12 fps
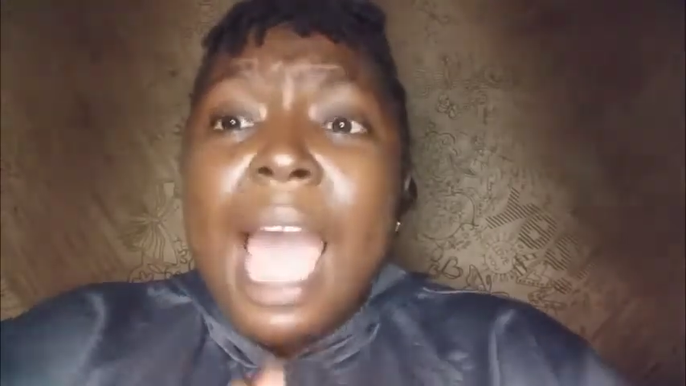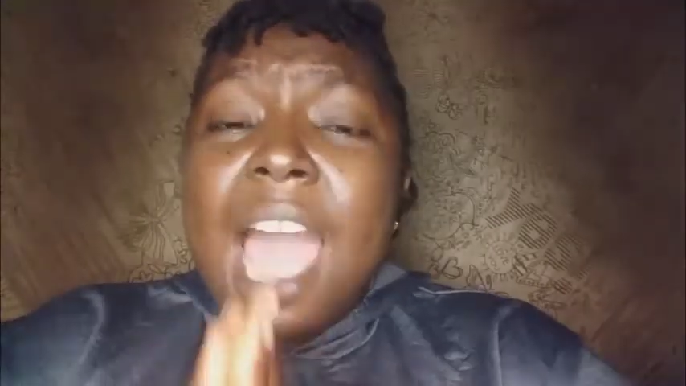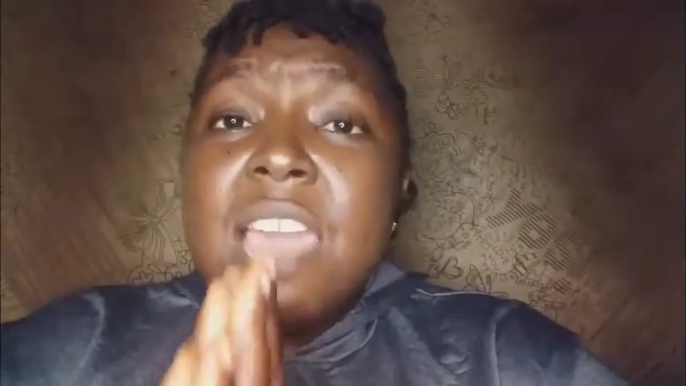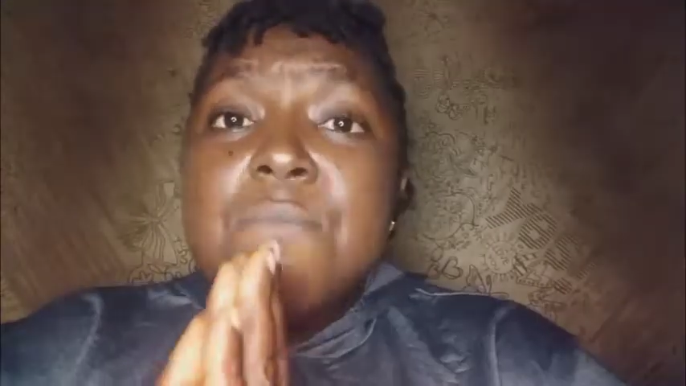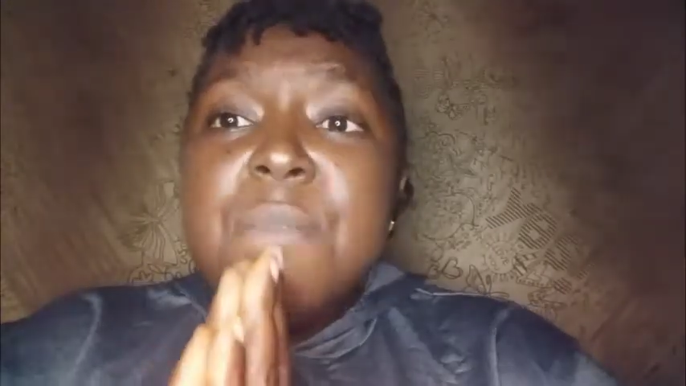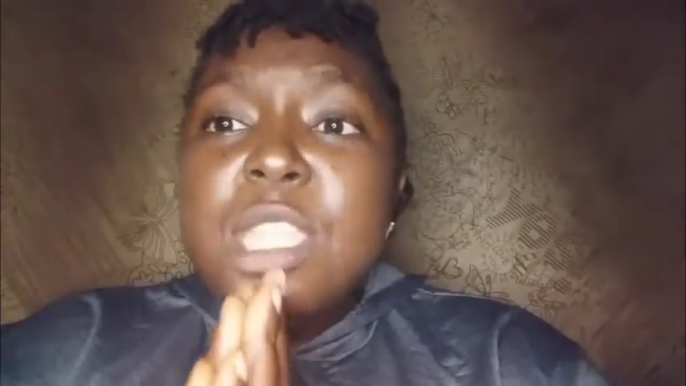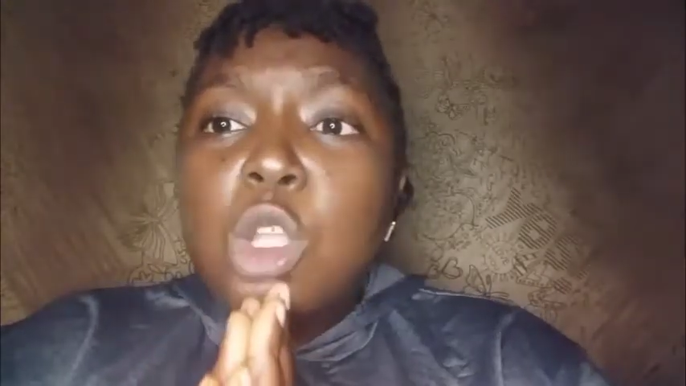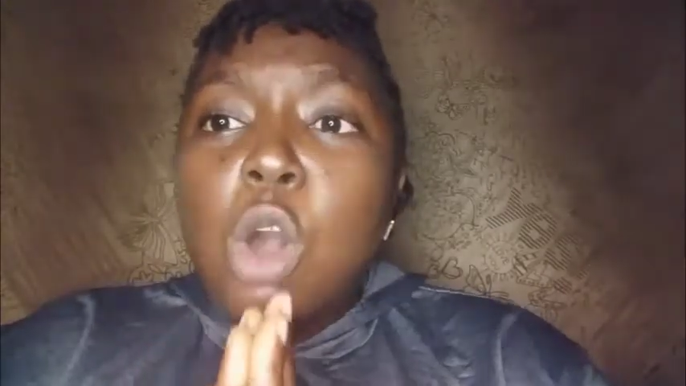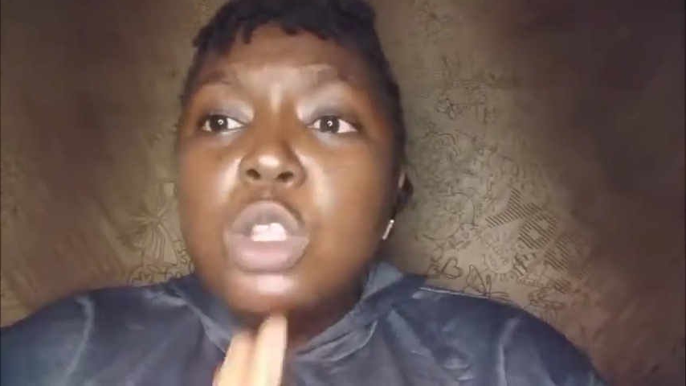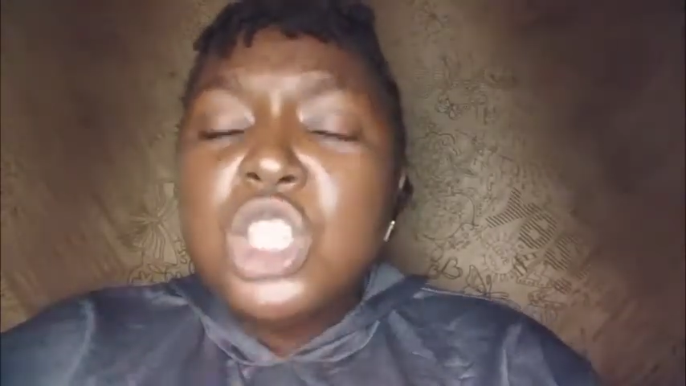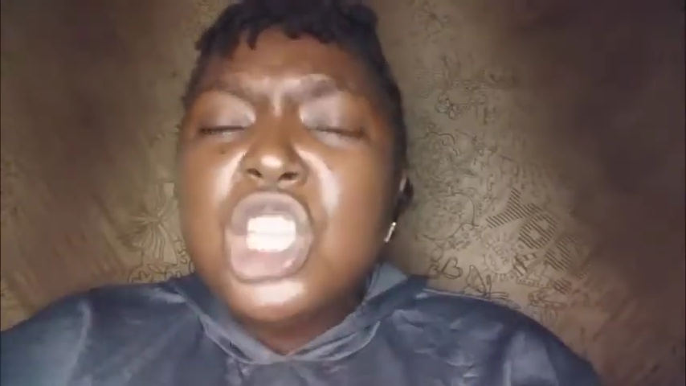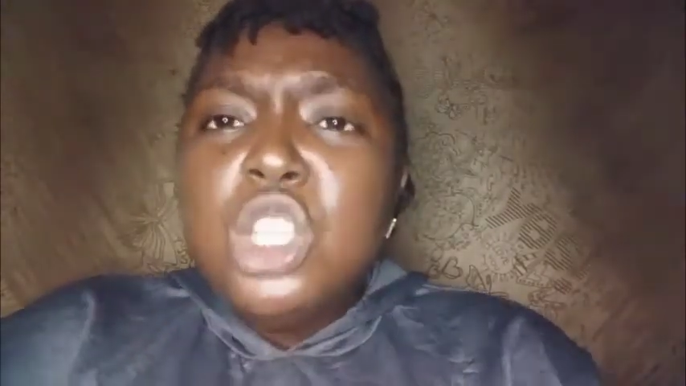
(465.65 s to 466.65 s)
I mean
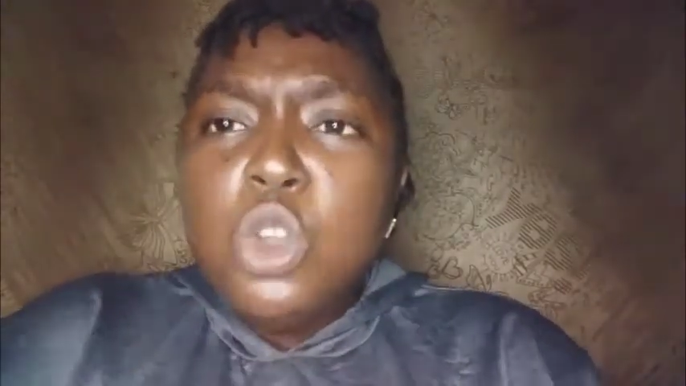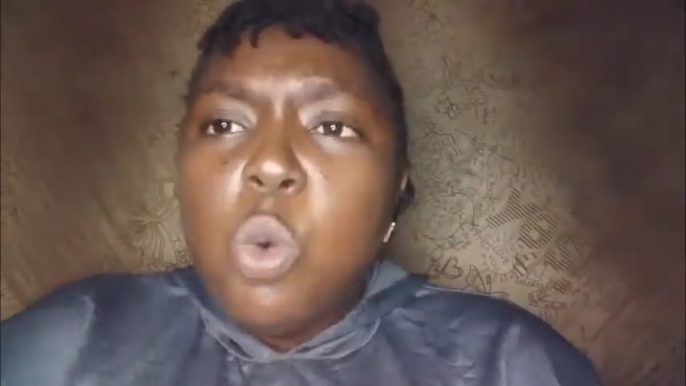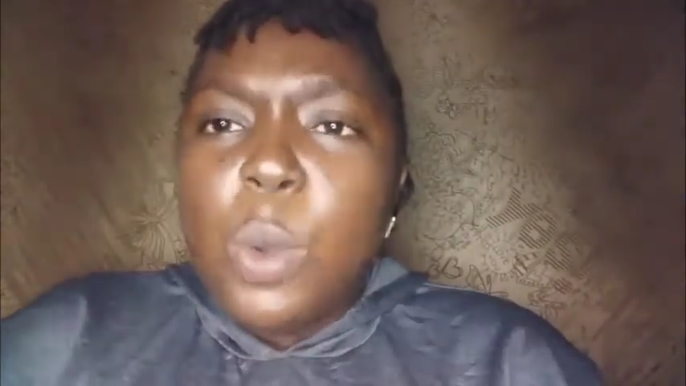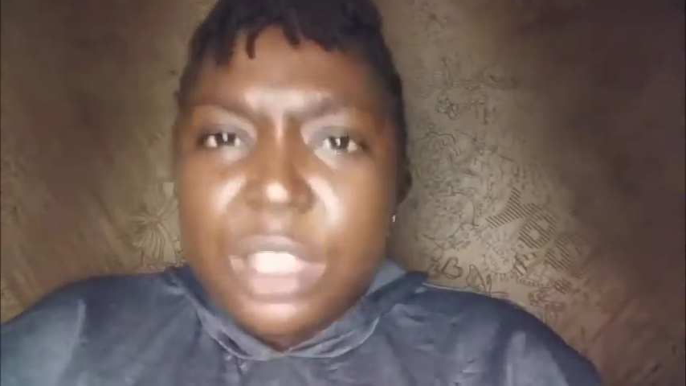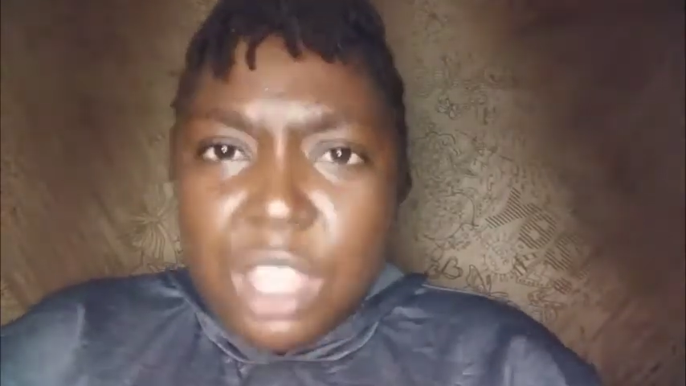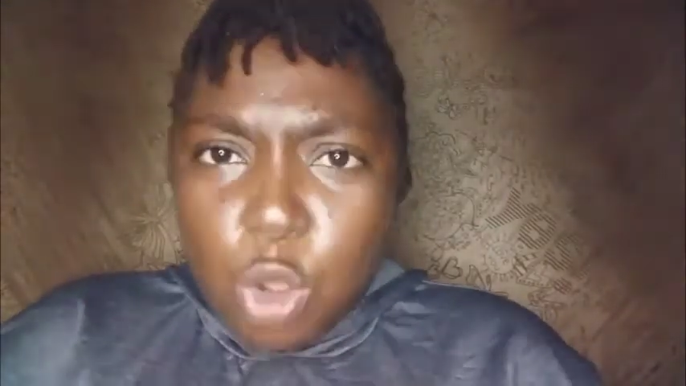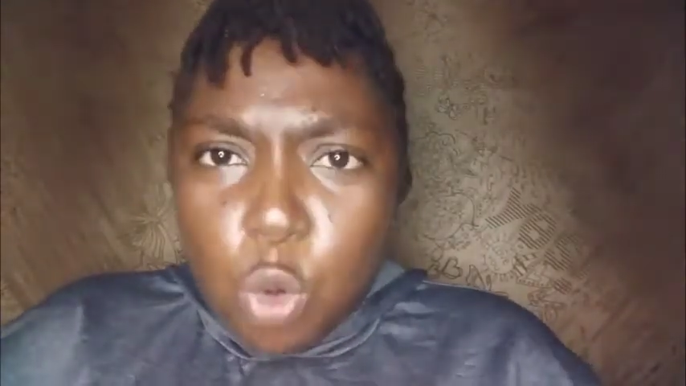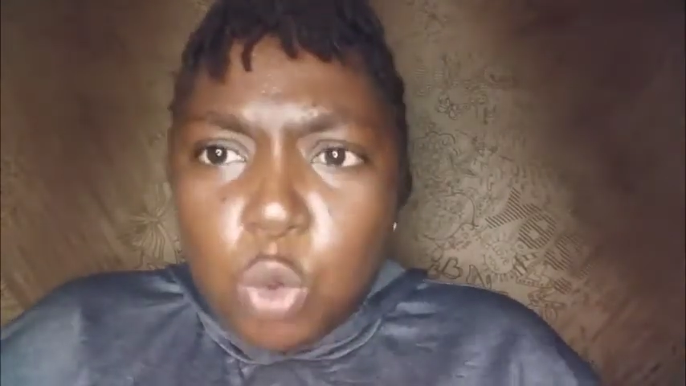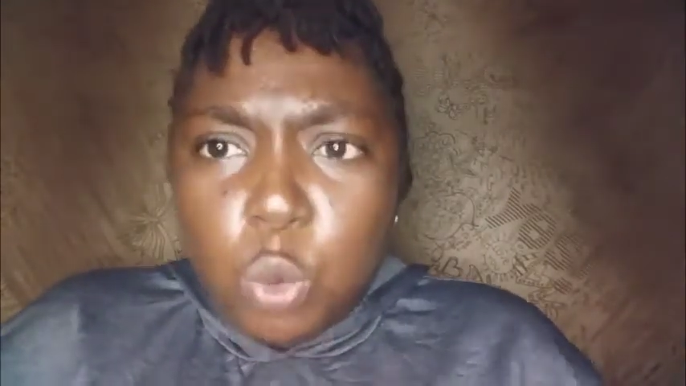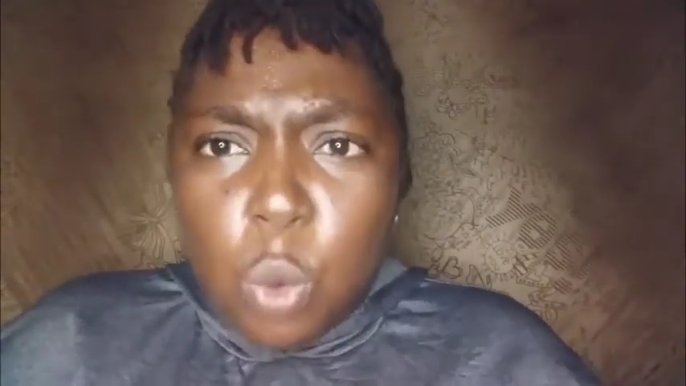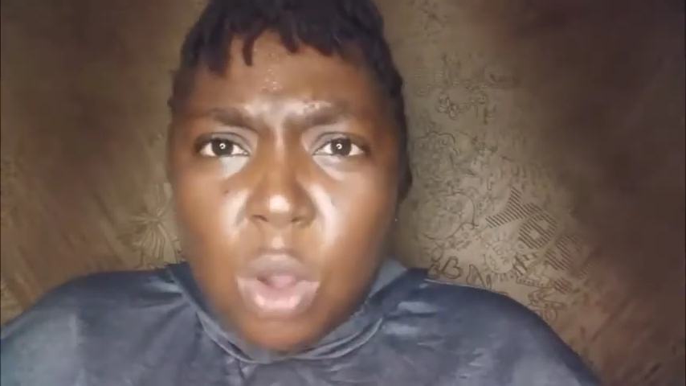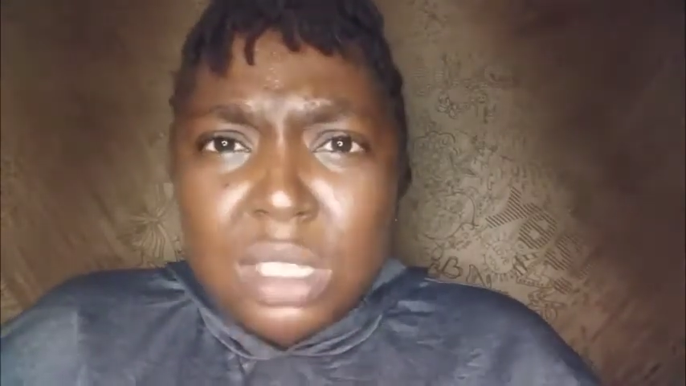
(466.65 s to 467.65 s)
continue with the
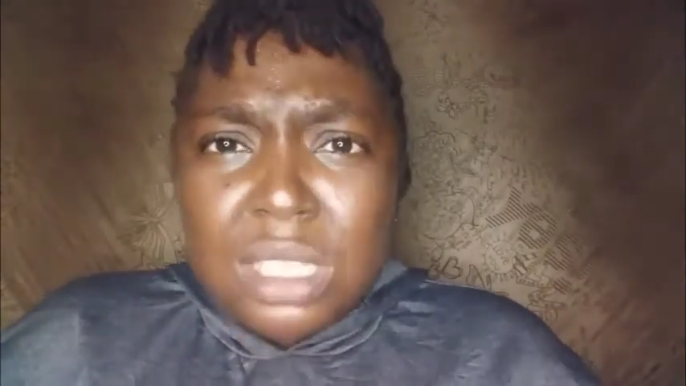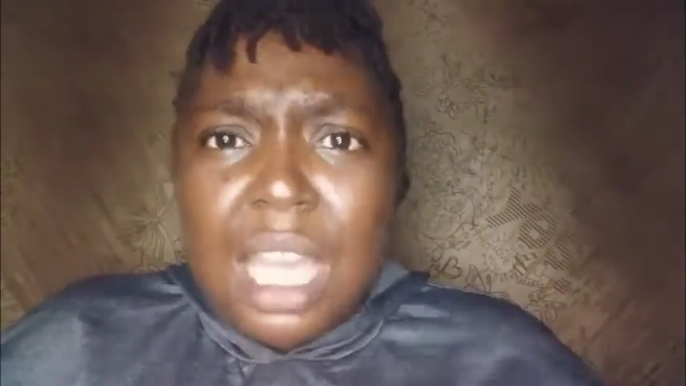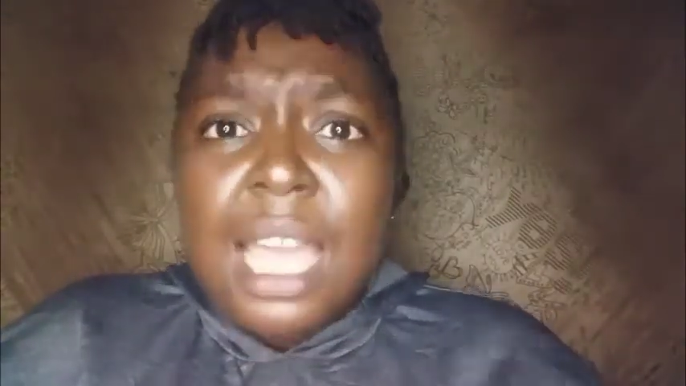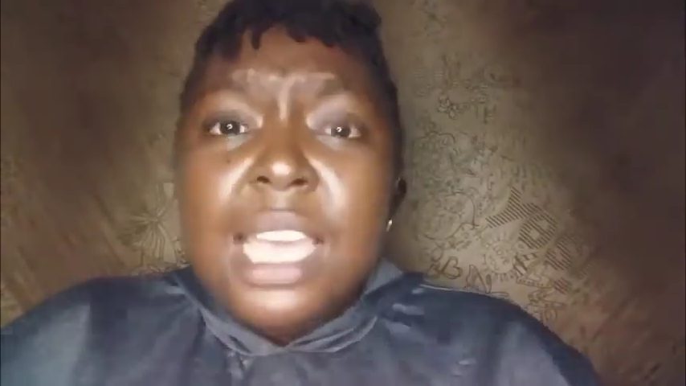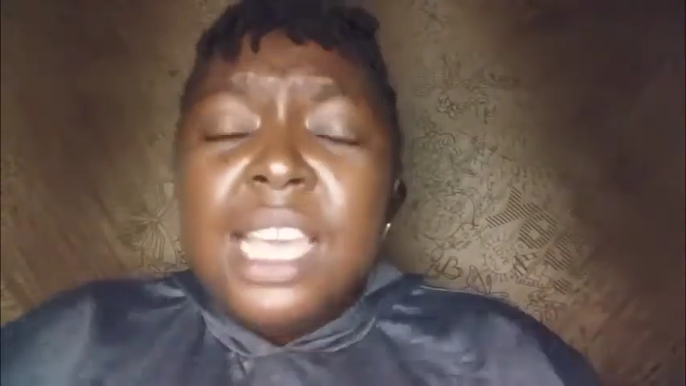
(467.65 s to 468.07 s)
good ones.